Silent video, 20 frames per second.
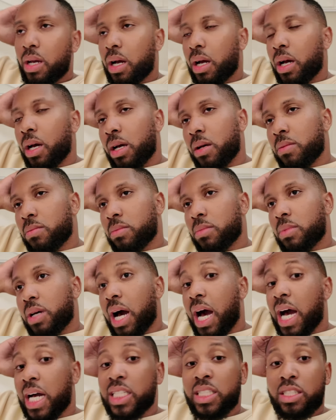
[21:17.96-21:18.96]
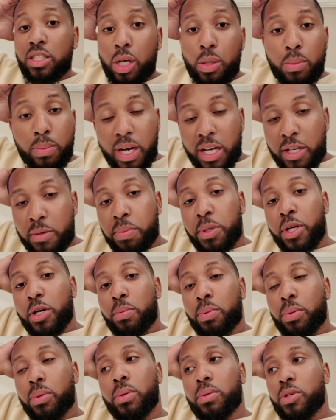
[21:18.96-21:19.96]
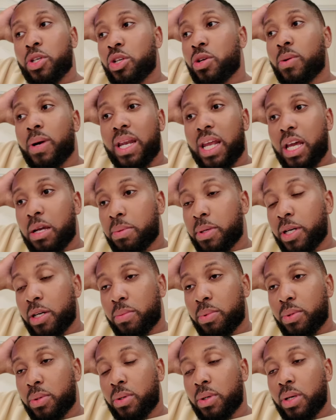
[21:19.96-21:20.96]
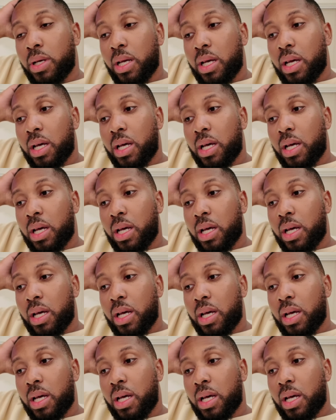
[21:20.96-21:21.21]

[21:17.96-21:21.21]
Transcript: Um, I don't mind purple. You know, I like purple.